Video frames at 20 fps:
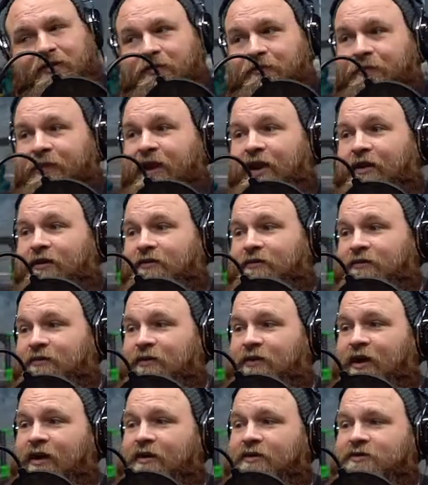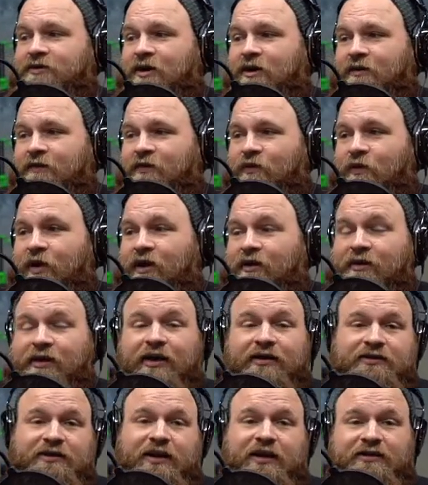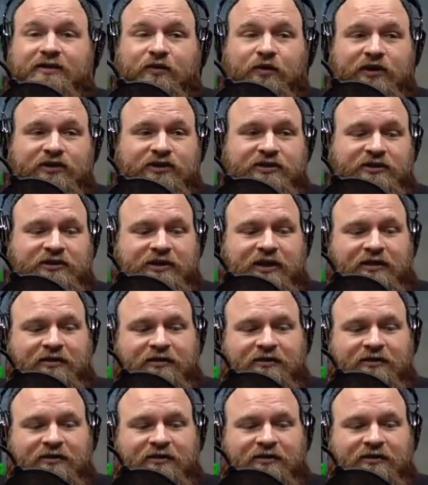man, I can talk for a while. You guys can ask questions now.